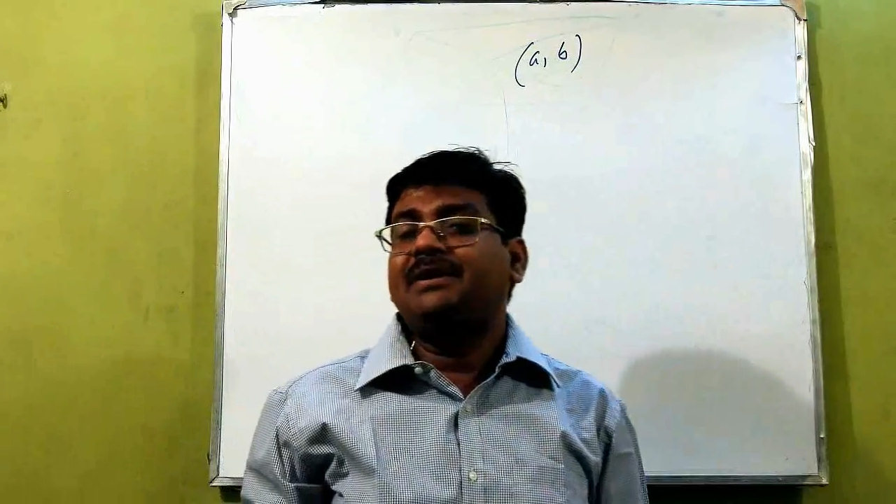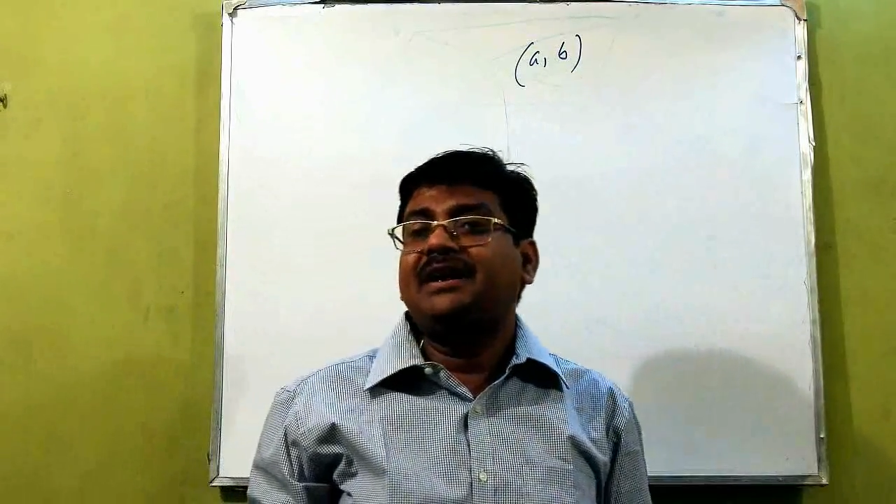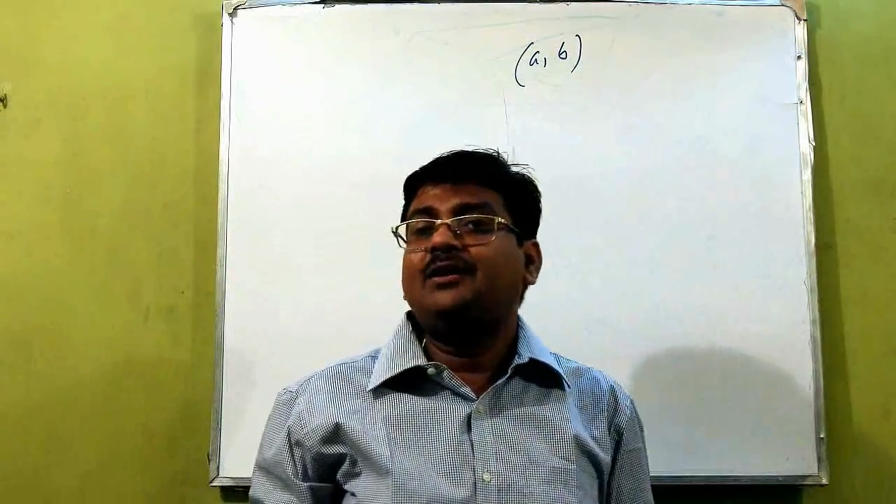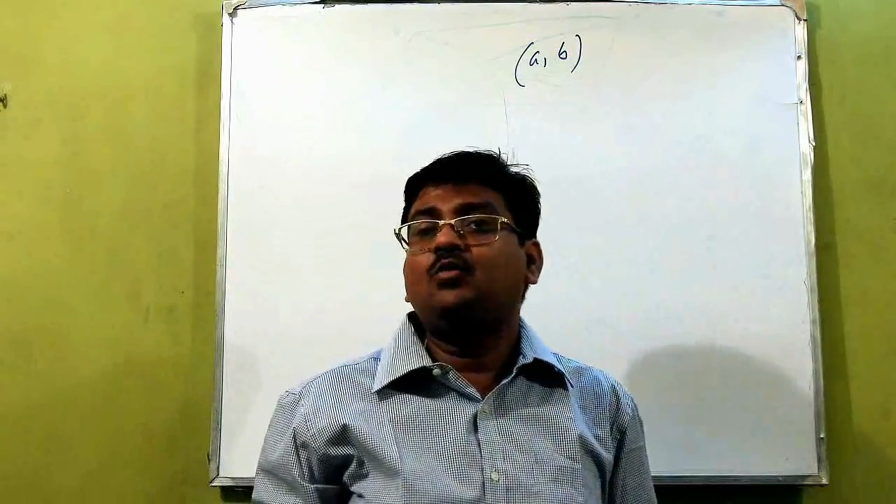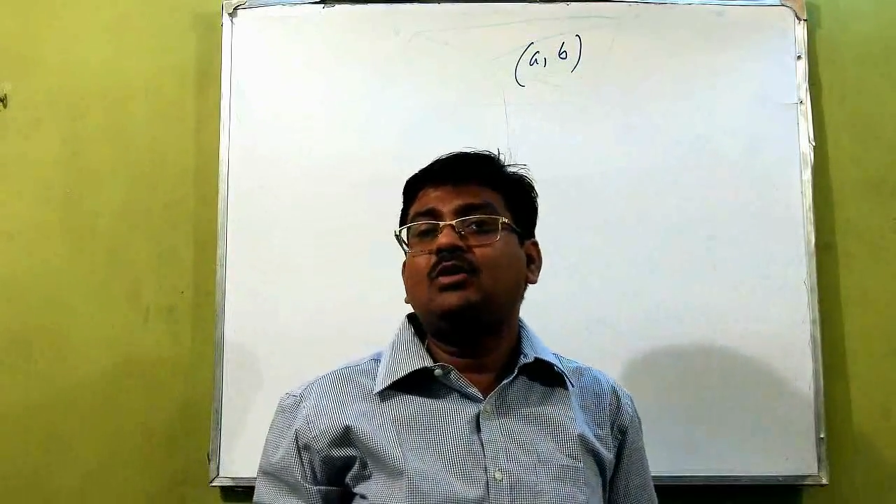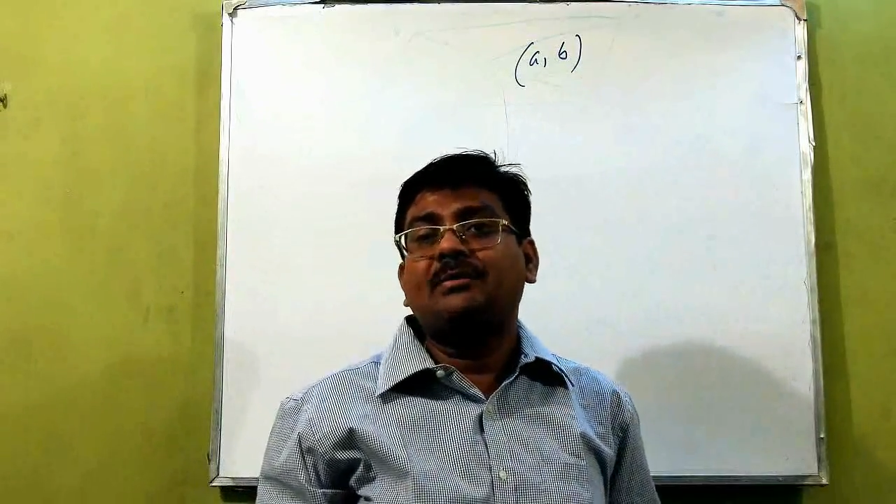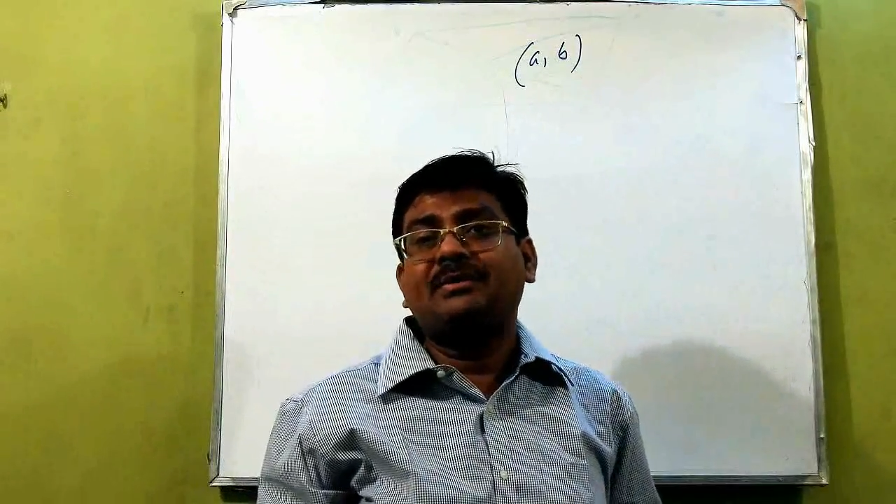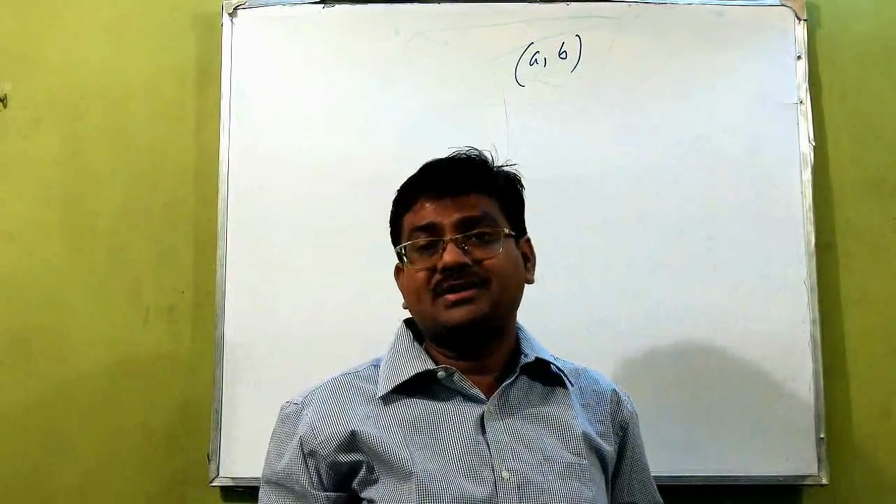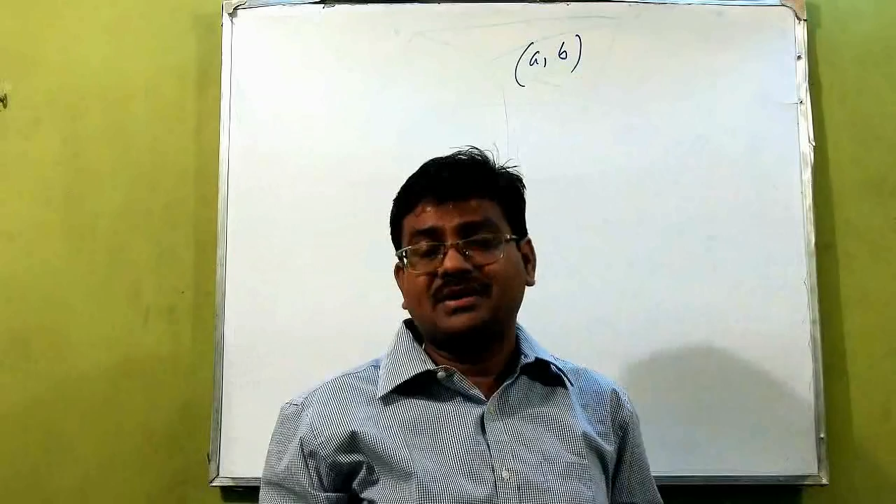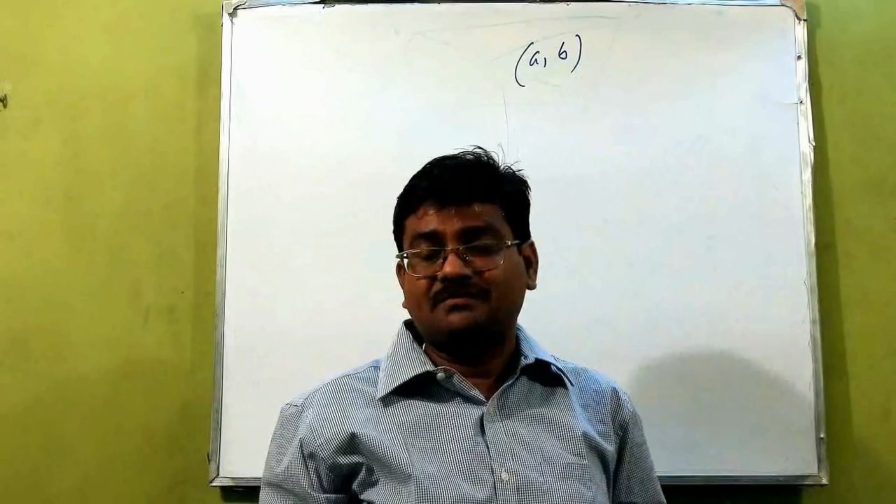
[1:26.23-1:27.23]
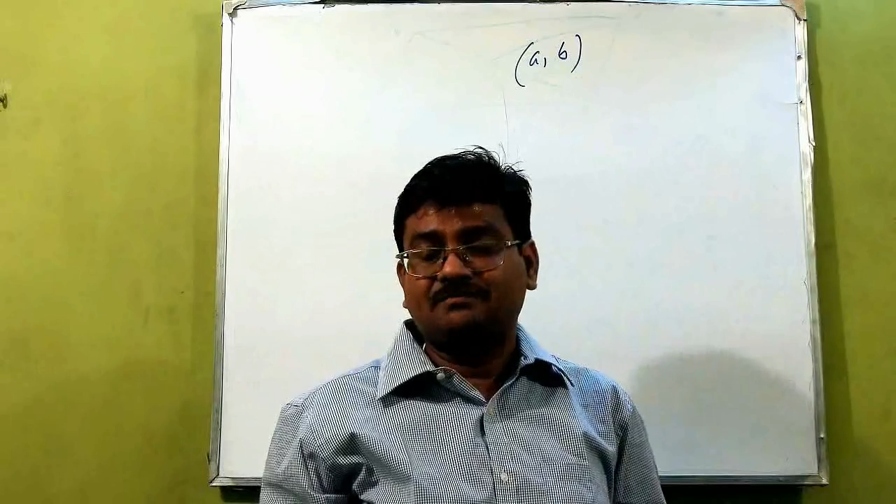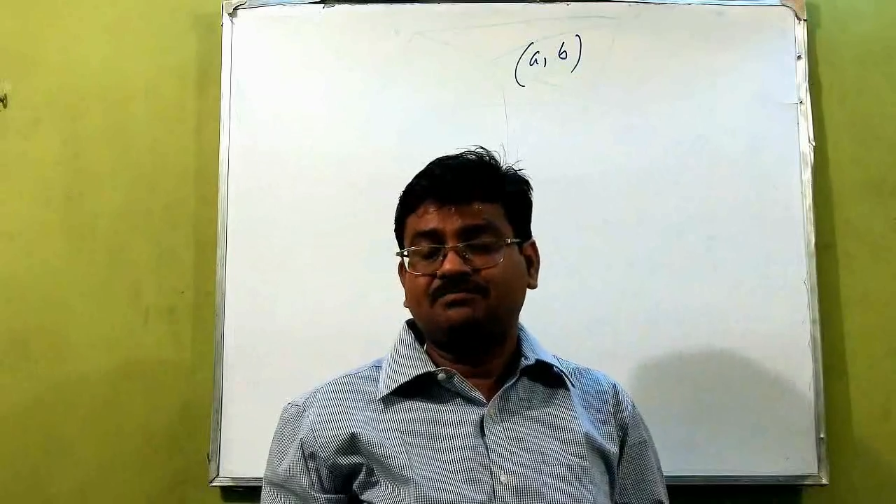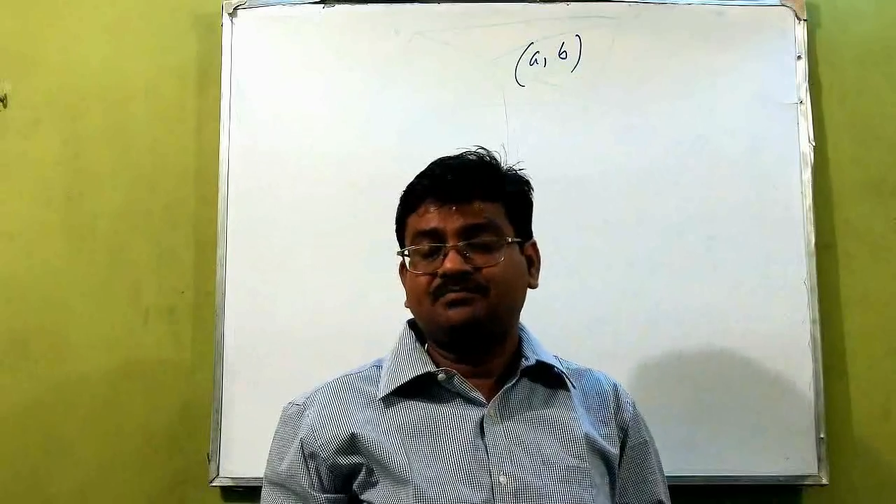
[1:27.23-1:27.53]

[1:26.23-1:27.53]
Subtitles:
in 2 dimensions.